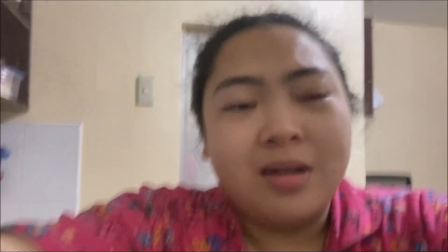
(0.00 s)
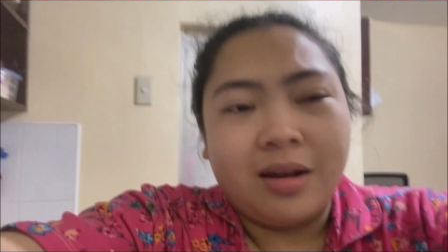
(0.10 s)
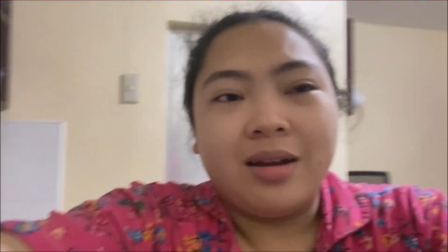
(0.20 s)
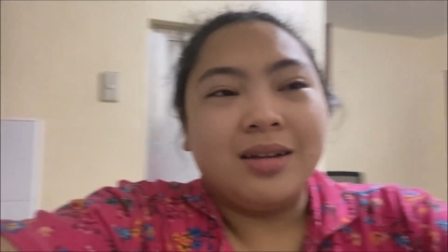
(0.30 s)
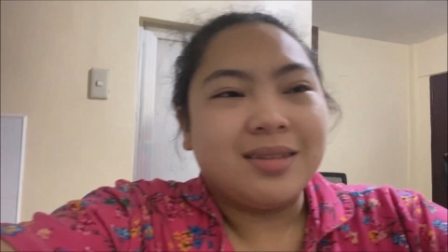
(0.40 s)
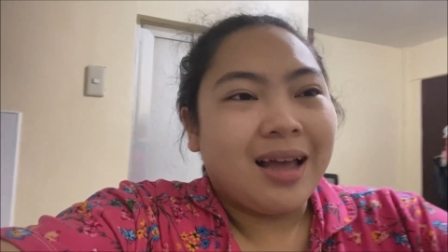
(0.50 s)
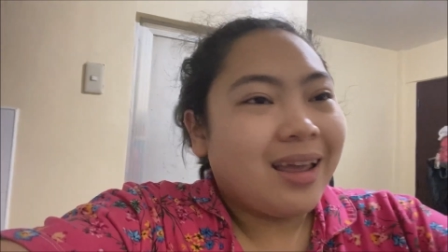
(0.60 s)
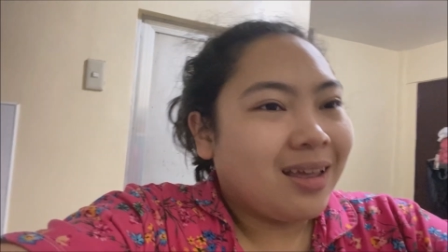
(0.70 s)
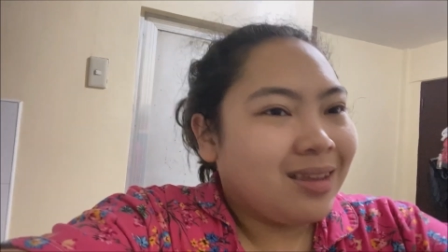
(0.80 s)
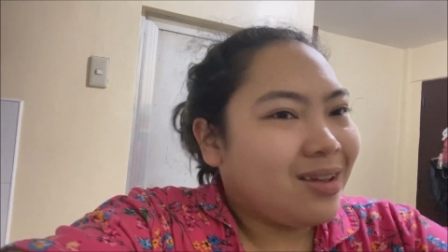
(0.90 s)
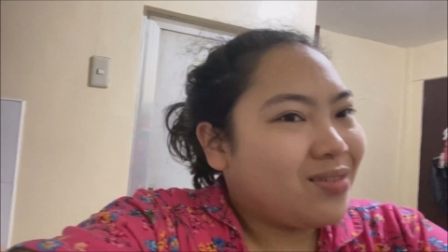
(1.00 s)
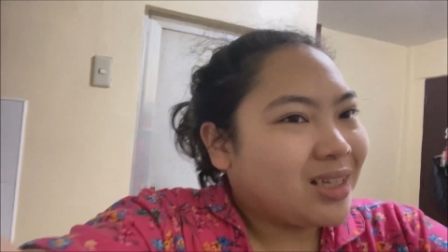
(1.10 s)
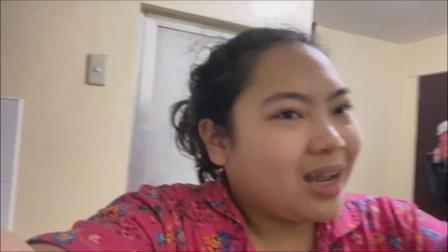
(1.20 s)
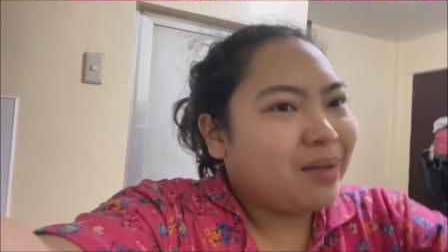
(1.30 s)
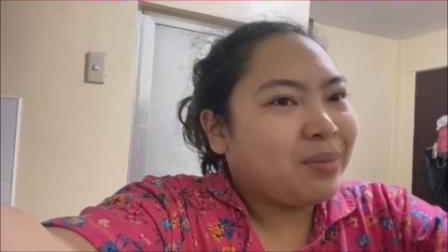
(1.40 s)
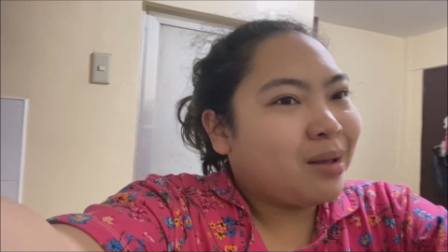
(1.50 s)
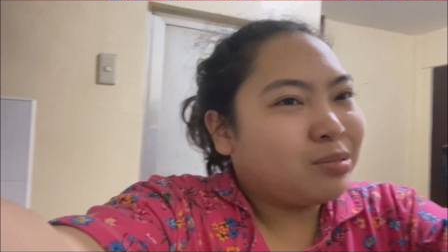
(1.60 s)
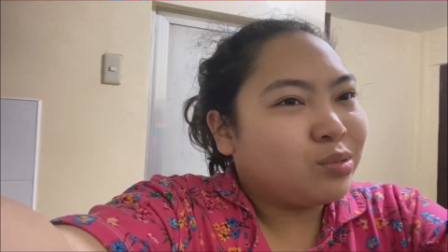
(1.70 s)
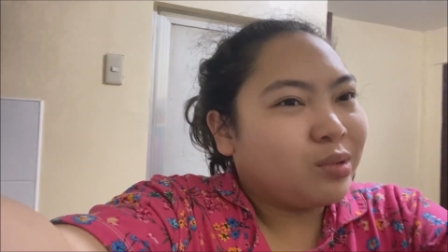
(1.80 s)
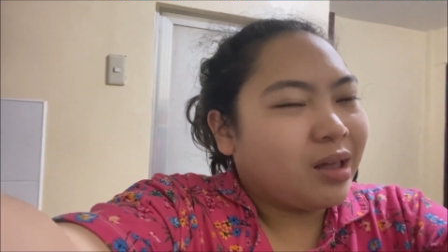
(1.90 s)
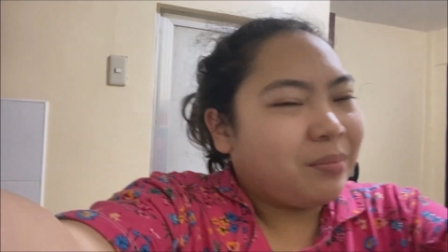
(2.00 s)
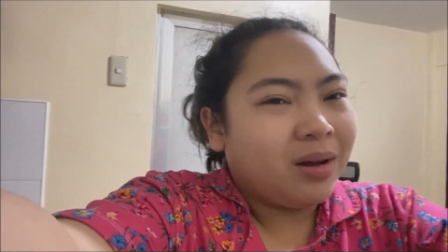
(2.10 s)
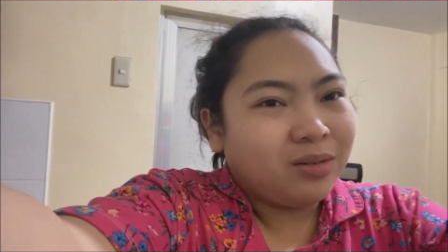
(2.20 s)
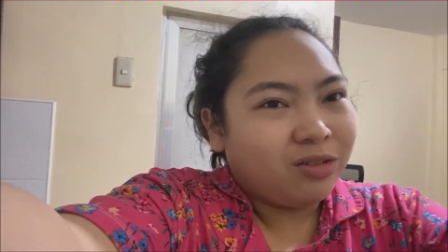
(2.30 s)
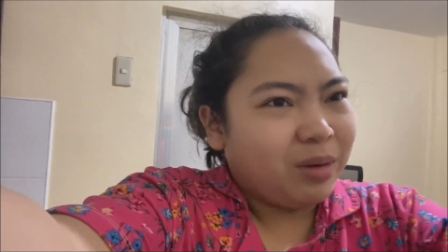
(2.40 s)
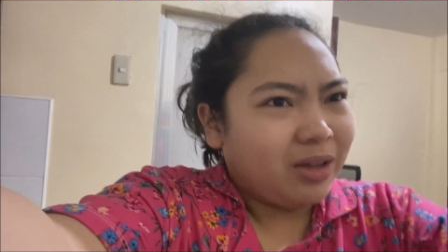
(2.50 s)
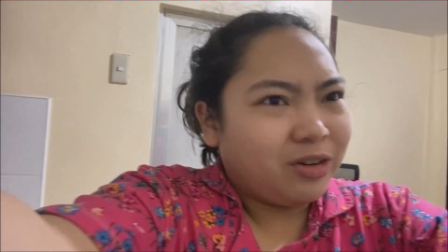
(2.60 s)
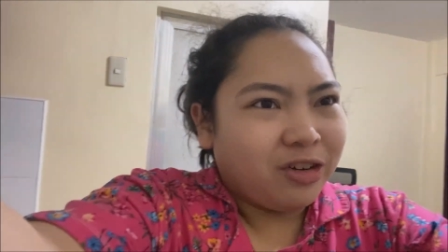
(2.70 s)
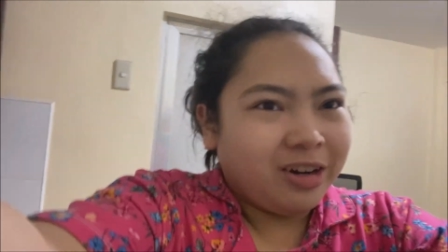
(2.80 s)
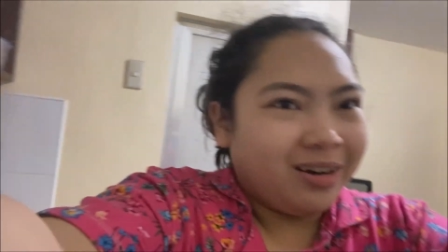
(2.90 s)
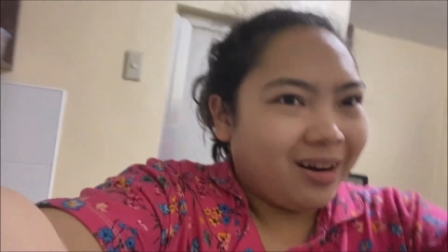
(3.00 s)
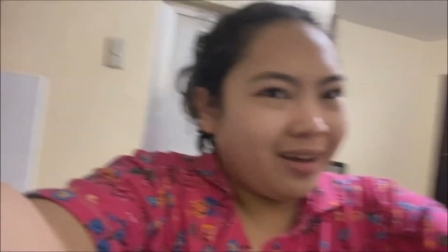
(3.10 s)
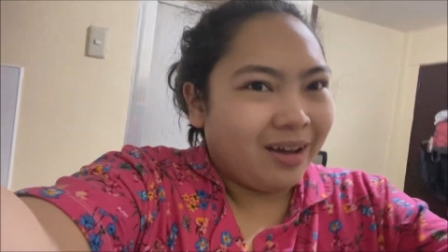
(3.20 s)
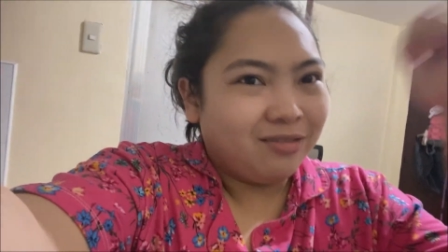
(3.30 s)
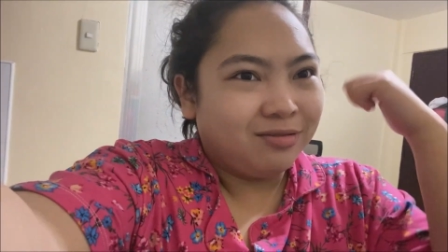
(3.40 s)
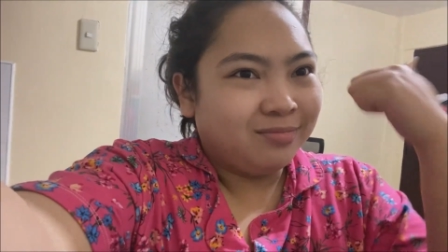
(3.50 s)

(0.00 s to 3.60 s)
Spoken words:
Because I can't even time lapse with the amount of battery that I have.